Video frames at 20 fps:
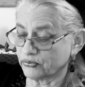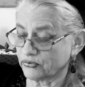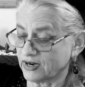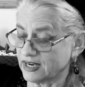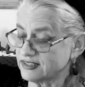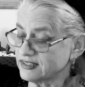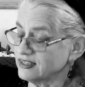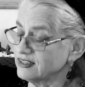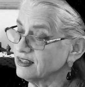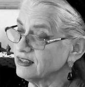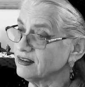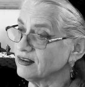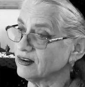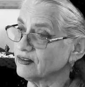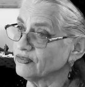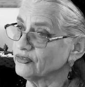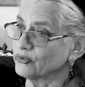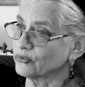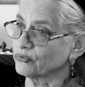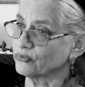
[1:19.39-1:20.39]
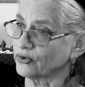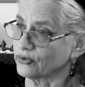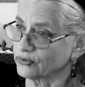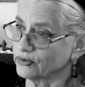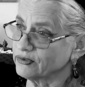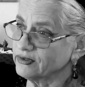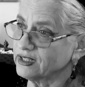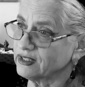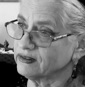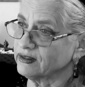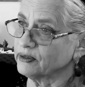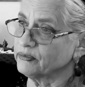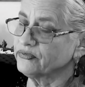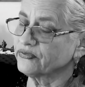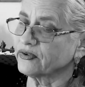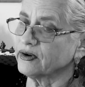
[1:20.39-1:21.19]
president of the Rotary Club